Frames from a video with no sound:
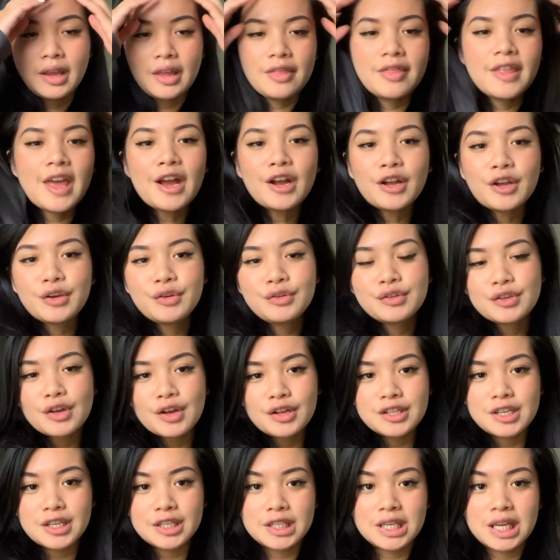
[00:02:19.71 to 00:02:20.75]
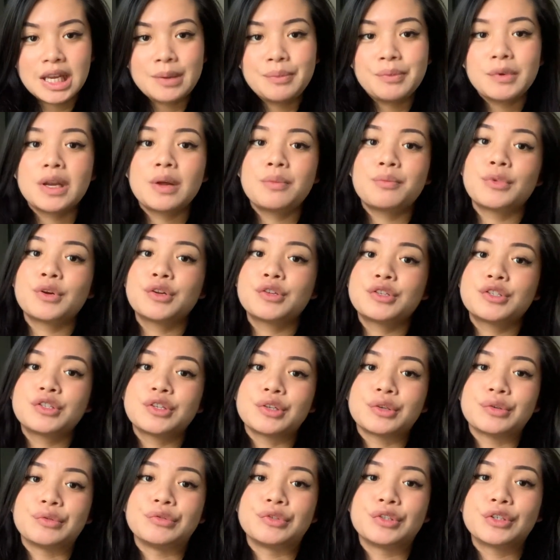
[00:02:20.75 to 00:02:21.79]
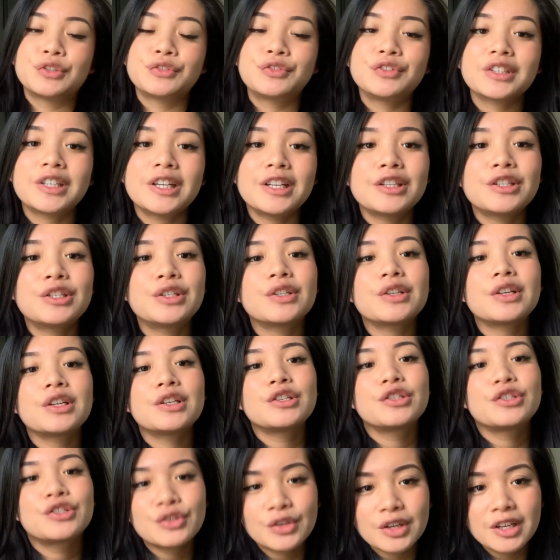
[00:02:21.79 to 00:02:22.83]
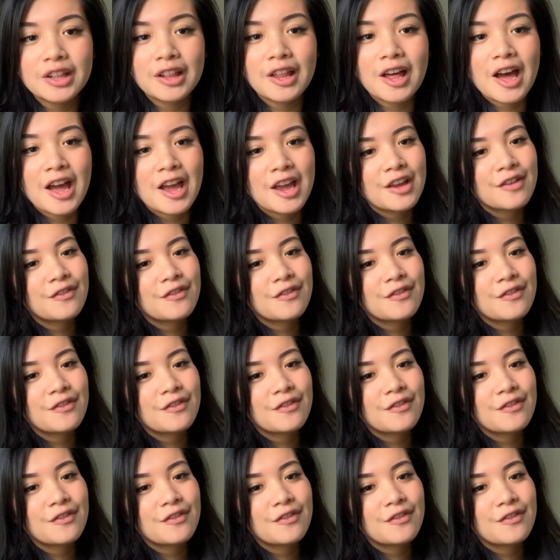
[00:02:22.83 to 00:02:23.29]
that goes on to tip number two. Don't forget to enjoy life,